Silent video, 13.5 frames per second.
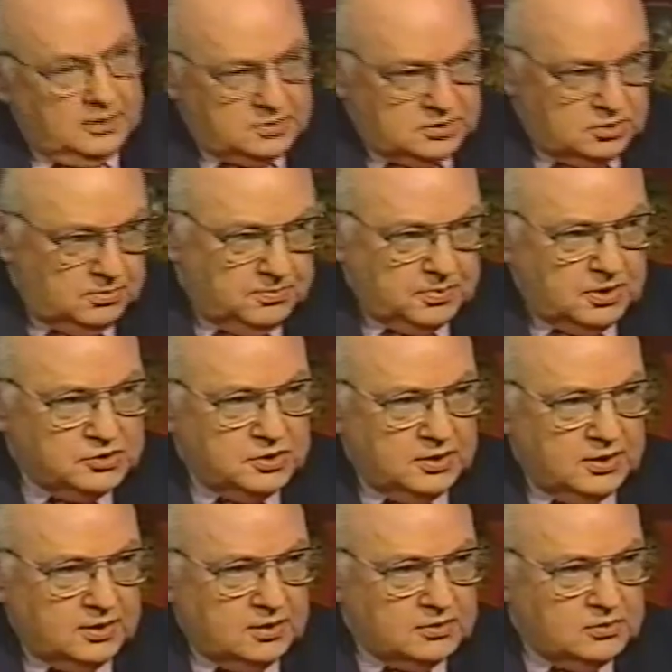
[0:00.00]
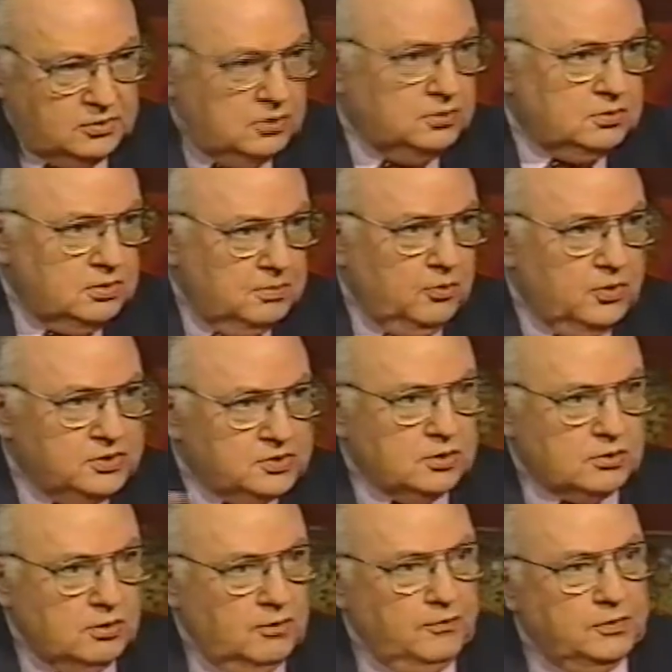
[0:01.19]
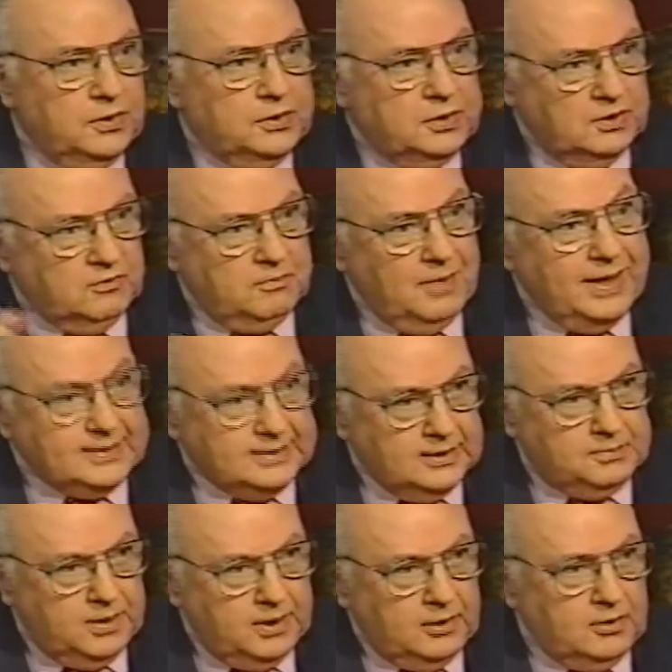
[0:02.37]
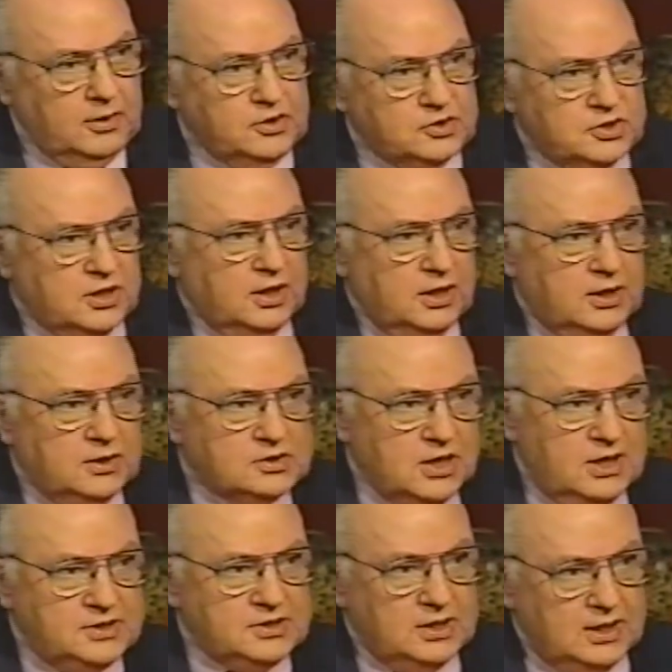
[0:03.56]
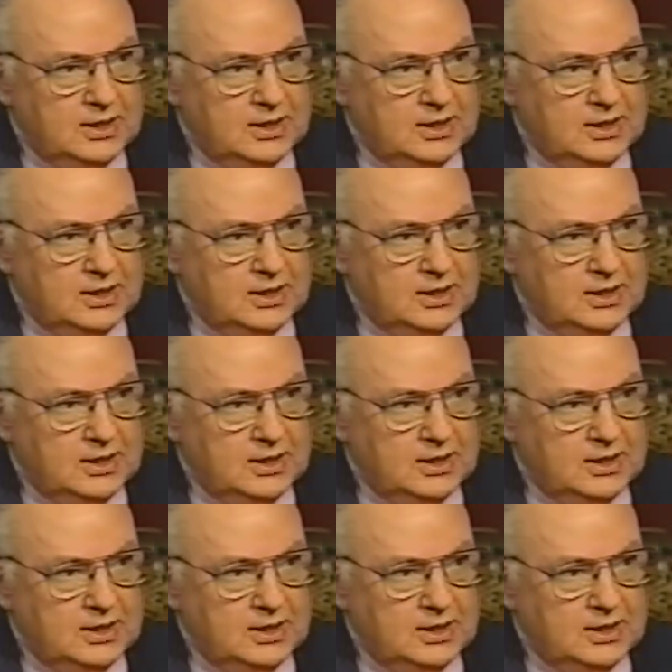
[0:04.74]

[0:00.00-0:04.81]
assume because Newt and the boys took over that things might get better. Are you seeing any signs of that?